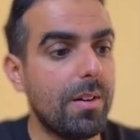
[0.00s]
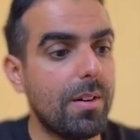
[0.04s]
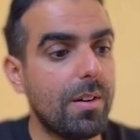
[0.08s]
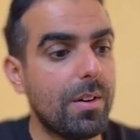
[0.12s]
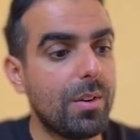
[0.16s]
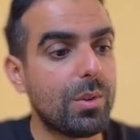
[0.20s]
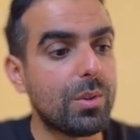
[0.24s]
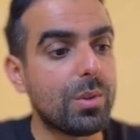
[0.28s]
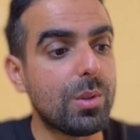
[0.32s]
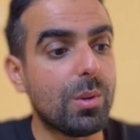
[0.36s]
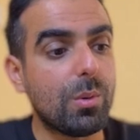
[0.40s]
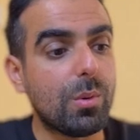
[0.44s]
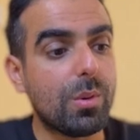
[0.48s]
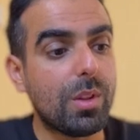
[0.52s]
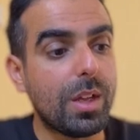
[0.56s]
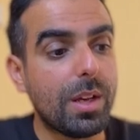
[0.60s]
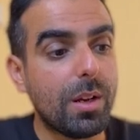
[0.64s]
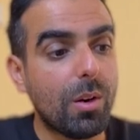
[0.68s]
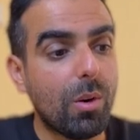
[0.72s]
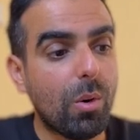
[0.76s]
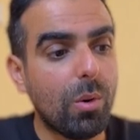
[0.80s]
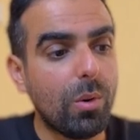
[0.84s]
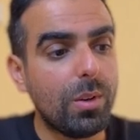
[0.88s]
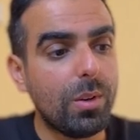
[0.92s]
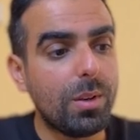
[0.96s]
So they
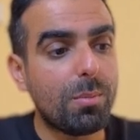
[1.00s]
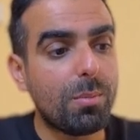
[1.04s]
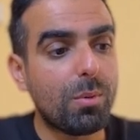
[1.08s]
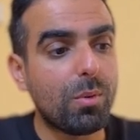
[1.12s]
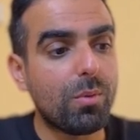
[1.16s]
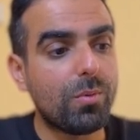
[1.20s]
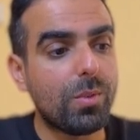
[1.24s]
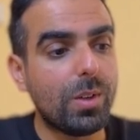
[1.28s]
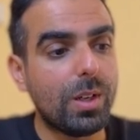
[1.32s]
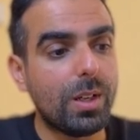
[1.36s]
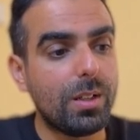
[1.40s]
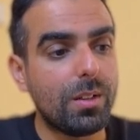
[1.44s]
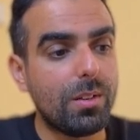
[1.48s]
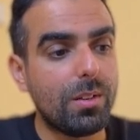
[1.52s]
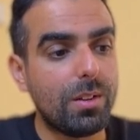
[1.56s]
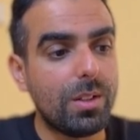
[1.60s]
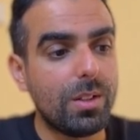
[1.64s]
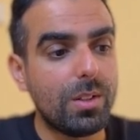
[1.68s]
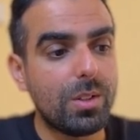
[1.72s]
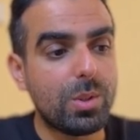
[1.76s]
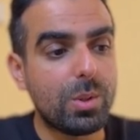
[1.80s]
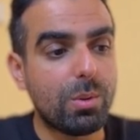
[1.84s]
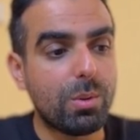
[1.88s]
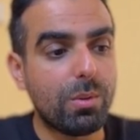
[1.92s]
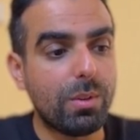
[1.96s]
only provide
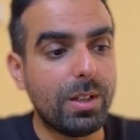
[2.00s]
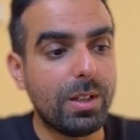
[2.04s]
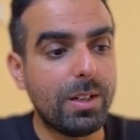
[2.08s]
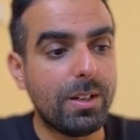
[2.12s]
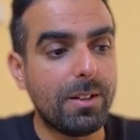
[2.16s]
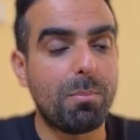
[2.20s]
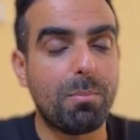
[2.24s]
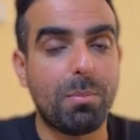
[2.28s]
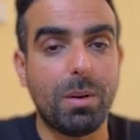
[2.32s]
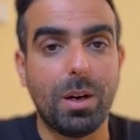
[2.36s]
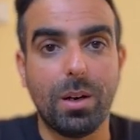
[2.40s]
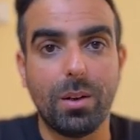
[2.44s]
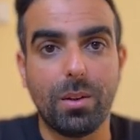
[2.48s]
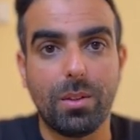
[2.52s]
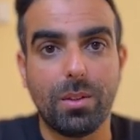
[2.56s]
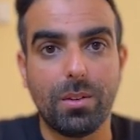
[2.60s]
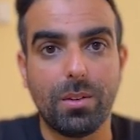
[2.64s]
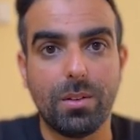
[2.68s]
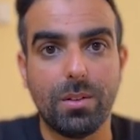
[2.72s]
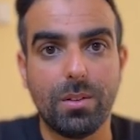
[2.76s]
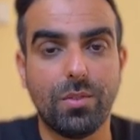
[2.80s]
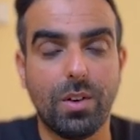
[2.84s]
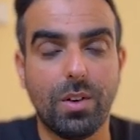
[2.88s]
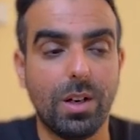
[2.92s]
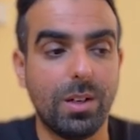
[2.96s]
these three
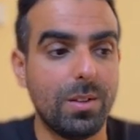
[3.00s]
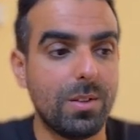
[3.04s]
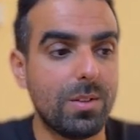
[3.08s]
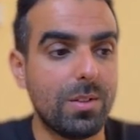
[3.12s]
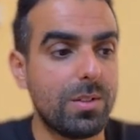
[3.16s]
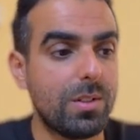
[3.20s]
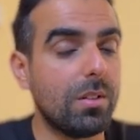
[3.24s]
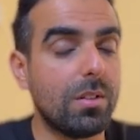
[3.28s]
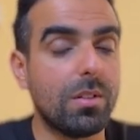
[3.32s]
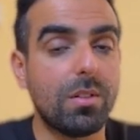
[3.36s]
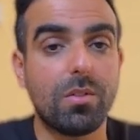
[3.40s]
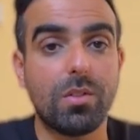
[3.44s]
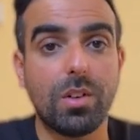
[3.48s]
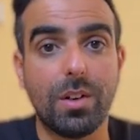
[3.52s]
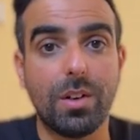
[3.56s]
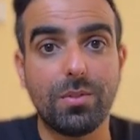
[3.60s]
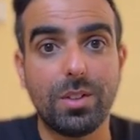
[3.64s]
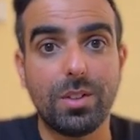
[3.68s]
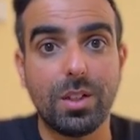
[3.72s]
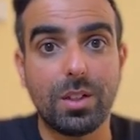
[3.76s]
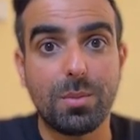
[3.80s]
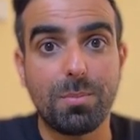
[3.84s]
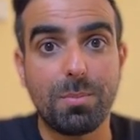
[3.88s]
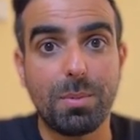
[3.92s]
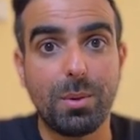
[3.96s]
Python files.
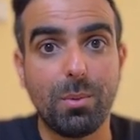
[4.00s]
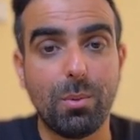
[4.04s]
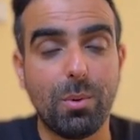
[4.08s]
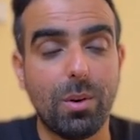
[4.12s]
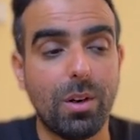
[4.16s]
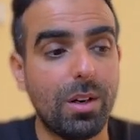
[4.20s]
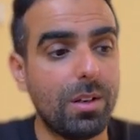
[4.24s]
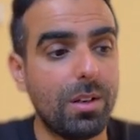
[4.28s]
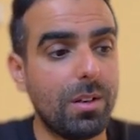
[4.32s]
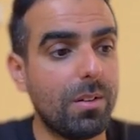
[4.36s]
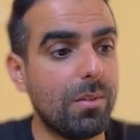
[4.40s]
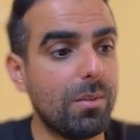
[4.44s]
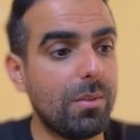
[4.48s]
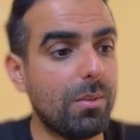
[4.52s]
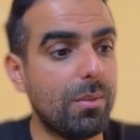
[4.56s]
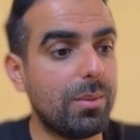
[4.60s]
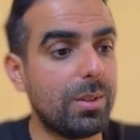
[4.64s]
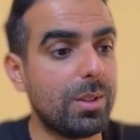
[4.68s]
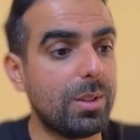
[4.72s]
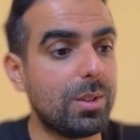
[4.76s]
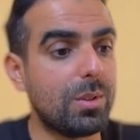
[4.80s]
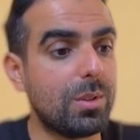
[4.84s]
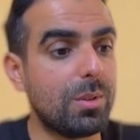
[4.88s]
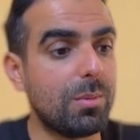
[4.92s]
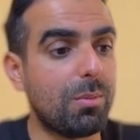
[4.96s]
Graph.py,
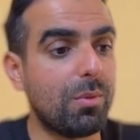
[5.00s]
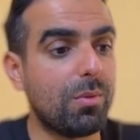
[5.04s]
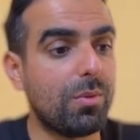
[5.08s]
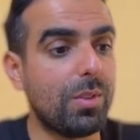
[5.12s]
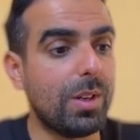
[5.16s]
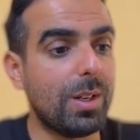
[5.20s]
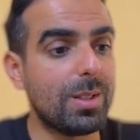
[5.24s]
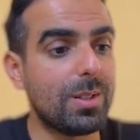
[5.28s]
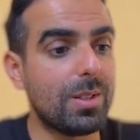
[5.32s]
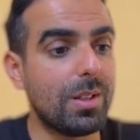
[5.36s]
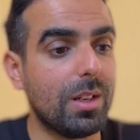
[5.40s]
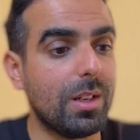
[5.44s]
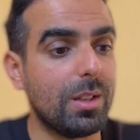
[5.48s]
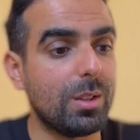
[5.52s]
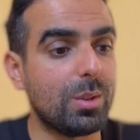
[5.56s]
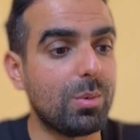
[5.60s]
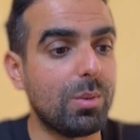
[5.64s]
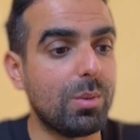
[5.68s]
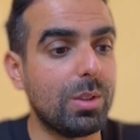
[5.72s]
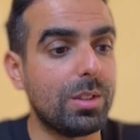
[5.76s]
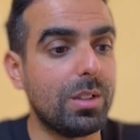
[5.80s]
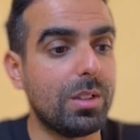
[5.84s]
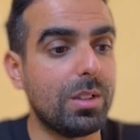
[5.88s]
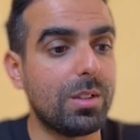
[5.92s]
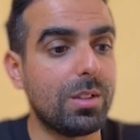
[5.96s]
which provides a
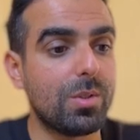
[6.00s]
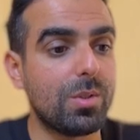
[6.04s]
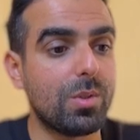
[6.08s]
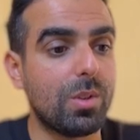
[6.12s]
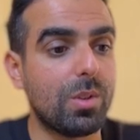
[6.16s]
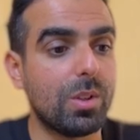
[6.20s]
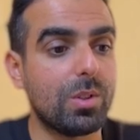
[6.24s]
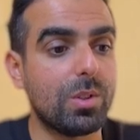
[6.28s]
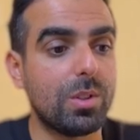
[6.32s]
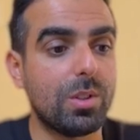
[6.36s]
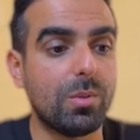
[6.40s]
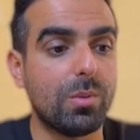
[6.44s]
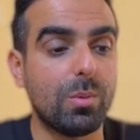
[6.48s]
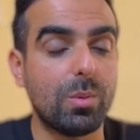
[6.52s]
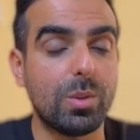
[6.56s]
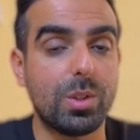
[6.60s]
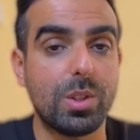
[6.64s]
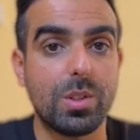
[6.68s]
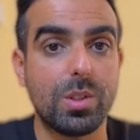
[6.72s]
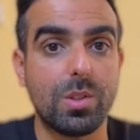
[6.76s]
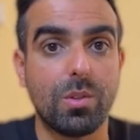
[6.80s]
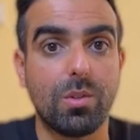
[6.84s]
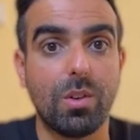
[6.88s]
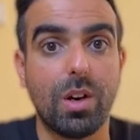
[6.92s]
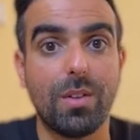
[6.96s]
lightweight data structure, which
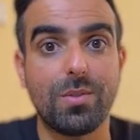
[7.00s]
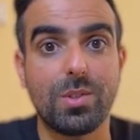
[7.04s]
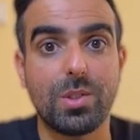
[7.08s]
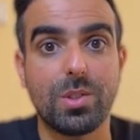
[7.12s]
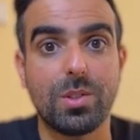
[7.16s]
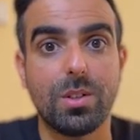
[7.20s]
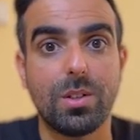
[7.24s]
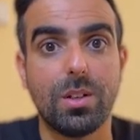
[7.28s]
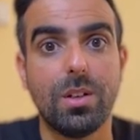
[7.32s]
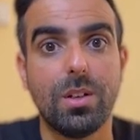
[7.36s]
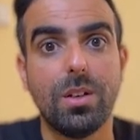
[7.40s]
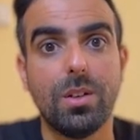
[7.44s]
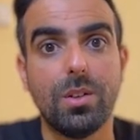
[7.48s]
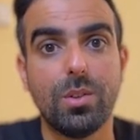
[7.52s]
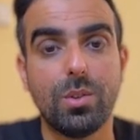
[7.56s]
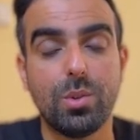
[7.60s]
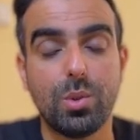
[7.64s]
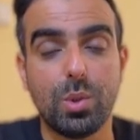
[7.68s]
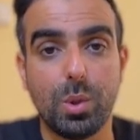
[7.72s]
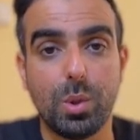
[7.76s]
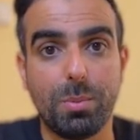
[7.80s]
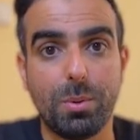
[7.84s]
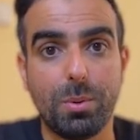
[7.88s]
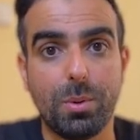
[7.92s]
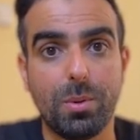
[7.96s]
is a graphs
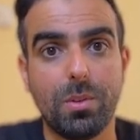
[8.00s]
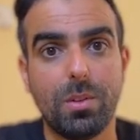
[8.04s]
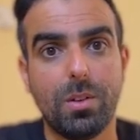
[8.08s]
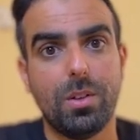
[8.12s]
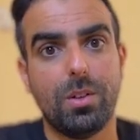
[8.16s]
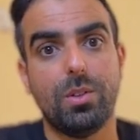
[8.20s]
tuple.